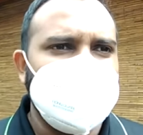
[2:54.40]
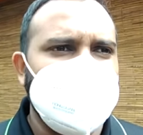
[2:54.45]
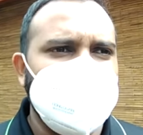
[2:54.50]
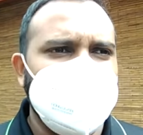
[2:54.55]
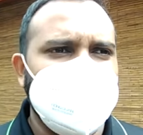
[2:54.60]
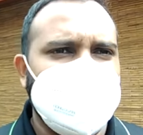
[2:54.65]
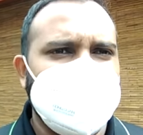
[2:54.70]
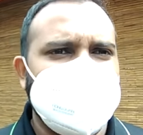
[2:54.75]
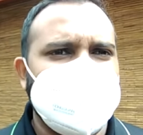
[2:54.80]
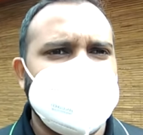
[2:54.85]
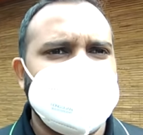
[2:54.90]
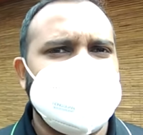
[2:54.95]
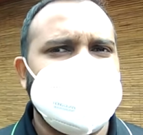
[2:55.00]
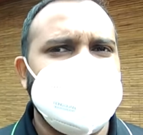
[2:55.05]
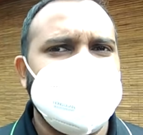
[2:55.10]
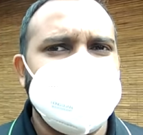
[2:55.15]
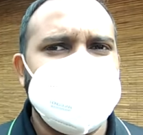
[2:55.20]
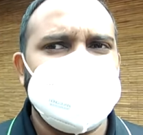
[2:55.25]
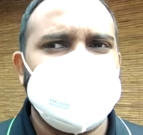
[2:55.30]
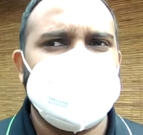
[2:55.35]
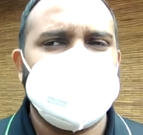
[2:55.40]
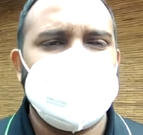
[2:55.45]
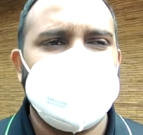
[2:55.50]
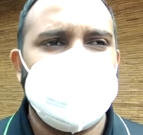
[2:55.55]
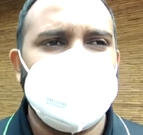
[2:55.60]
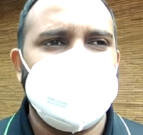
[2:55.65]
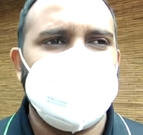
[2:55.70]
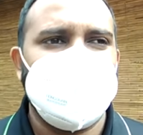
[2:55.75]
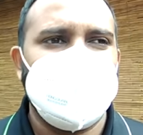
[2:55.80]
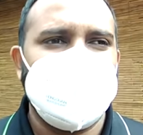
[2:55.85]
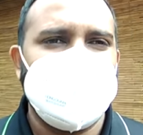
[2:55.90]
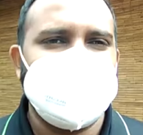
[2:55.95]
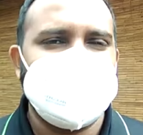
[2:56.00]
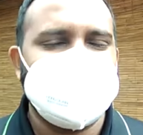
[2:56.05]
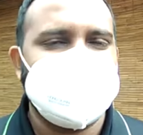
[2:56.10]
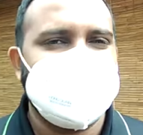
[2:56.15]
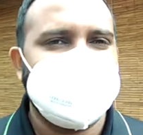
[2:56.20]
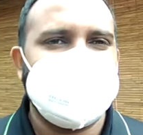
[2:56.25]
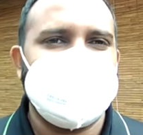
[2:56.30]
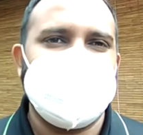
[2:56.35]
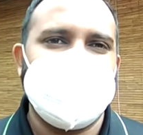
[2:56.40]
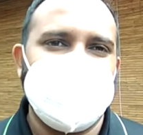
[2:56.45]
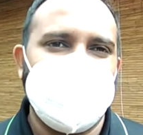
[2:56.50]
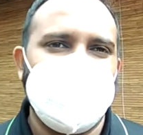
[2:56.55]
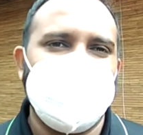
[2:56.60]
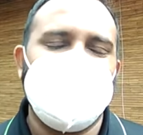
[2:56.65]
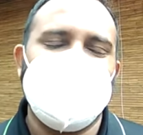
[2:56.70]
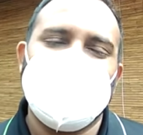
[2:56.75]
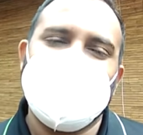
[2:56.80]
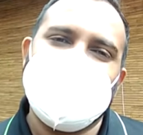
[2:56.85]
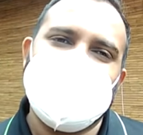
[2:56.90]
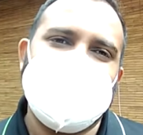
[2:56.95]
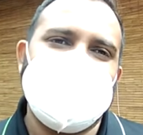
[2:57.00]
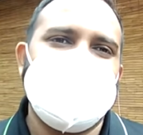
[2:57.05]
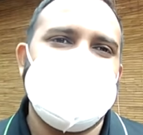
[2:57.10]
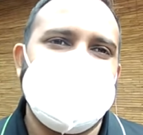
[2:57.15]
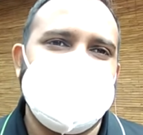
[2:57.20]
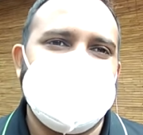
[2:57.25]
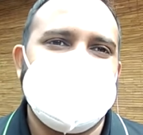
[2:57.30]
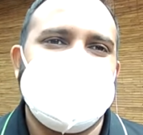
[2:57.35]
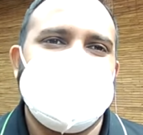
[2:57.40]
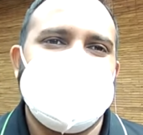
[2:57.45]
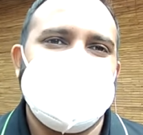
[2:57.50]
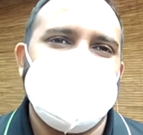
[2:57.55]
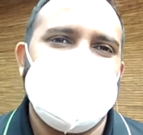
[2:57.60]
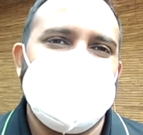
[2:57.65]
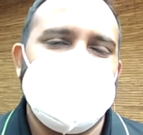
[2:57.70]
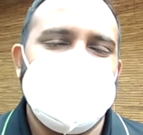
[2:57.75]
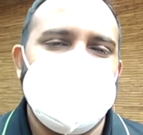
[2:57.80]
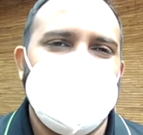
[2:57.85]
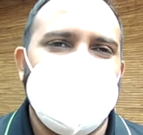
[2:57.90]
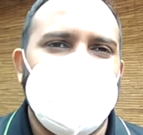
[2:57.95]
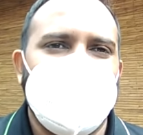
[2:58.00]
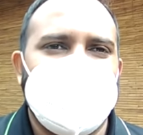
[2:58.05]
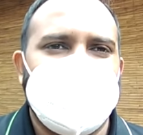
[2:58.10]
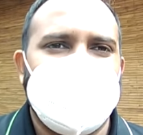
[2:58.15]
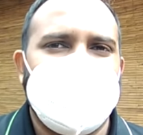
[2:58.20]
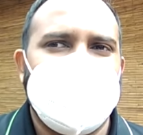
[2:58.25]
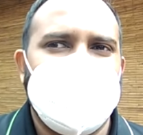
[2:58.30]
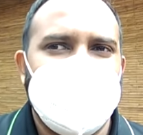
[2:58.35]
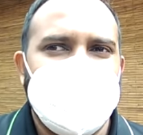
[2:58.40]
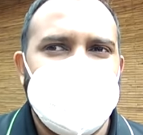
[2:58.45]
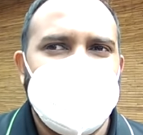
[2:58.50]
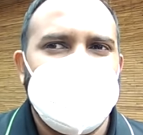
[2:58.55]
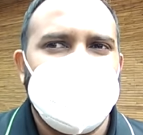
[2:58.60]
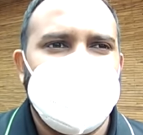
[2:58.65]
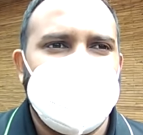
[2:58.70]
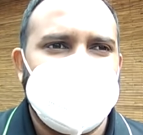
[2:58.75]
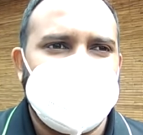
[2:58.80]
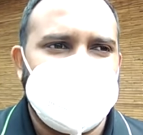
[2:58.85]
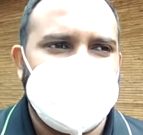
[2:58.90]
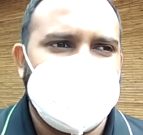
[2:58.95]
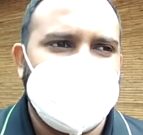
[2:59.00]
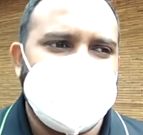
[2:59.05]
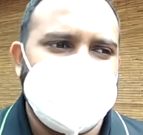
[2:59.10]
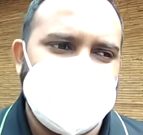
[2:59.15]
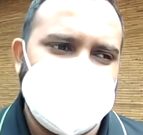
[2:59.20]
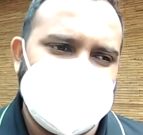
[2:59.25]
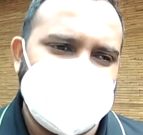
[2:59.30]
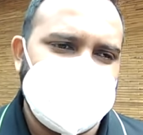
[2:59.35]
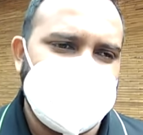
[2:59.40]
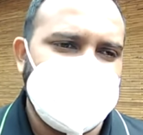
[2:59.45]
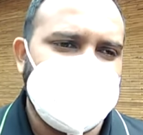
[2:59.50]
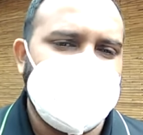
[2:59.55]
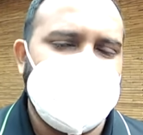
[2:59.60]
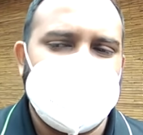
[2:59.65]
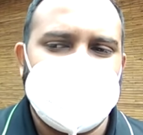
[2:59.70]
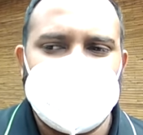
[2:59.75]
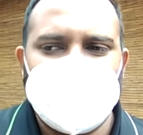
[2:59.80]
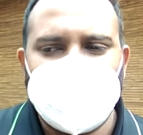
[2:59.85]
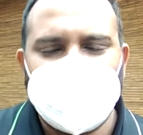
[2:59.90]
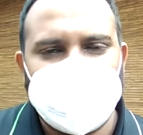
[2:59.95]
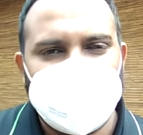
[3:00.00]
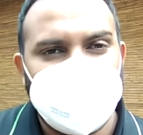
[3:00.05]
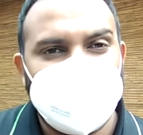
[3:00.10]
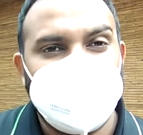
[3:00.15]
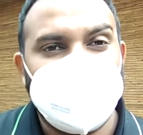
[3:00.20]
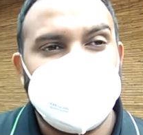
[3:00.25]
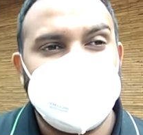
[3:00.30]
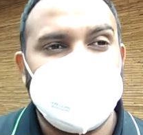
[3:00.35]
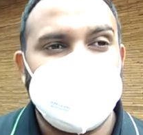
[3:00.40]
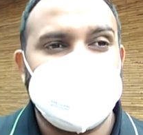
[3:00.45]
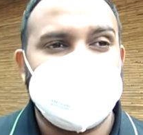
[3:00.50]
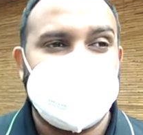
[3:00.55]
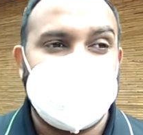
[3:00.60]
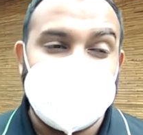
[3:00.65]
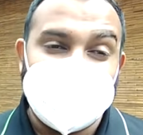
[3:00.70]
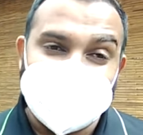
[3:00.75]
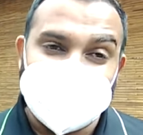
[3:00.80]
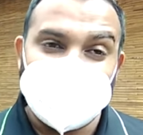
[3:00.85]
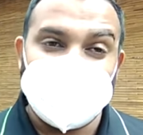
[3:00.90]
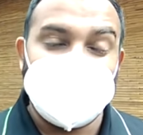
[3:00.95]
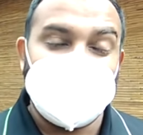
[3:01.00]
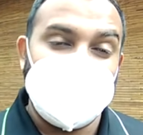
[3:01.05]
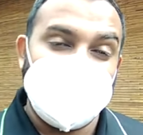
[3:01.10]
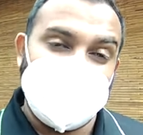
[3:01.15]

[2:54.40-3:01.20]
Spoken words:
in federation. So we'll see. Hopefully, the thing will be okay. But yes, there are a lot of talented